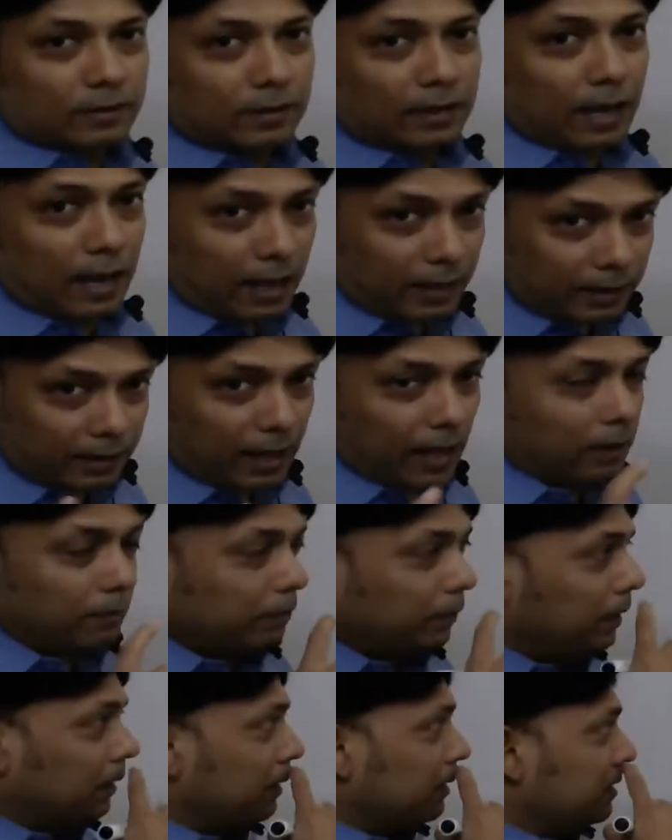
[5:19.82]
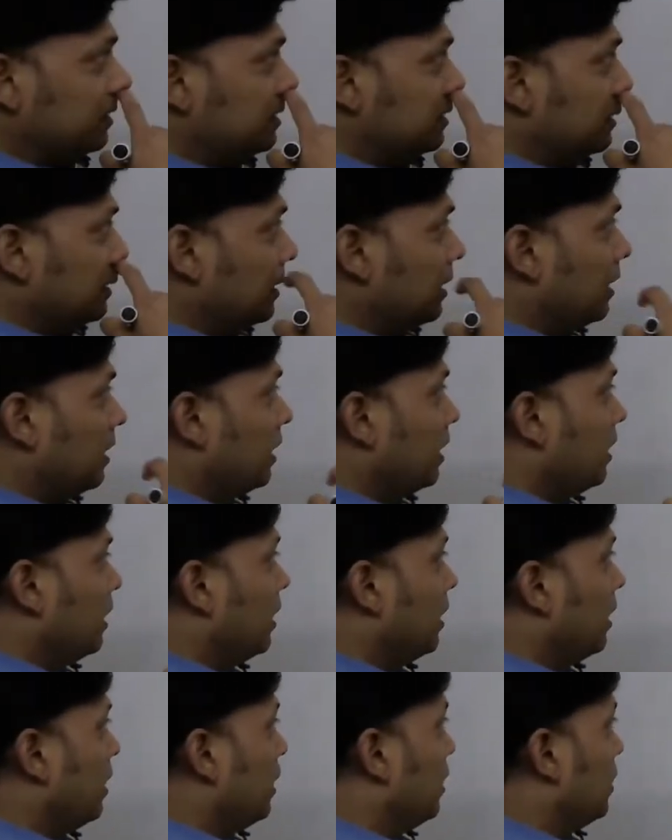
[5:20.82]
and that means
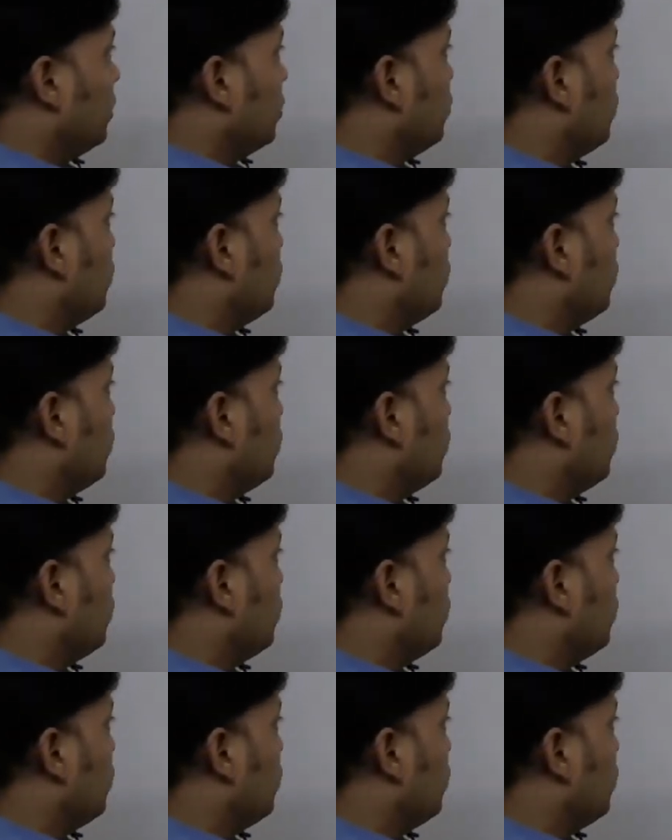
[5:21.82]
you